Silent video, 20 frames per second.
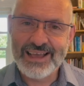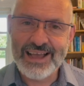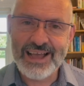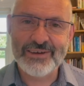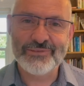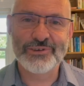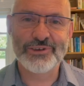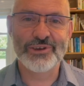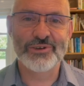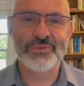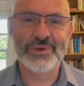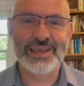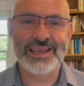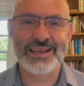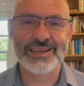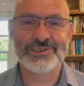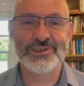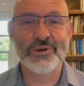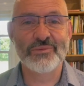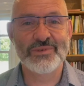Have a good
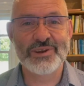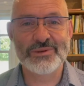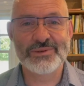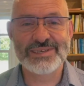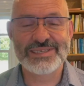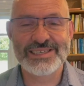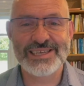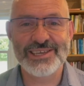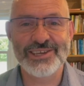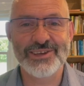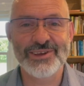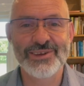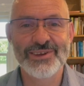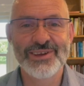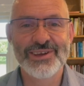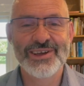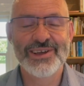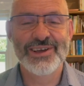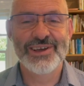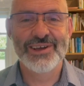weekend. Hopefully we'll see you
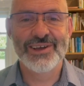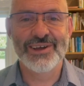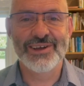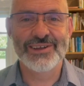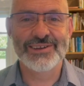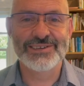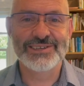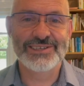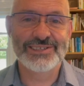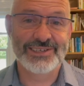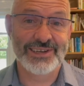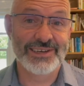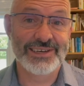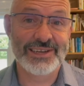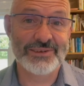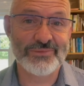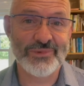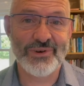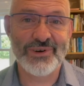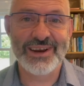on
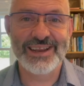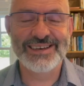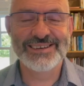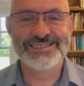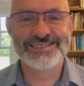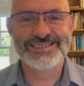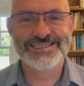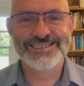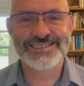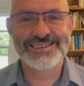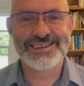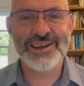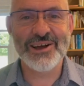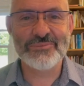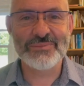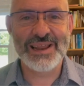Sunday morning. God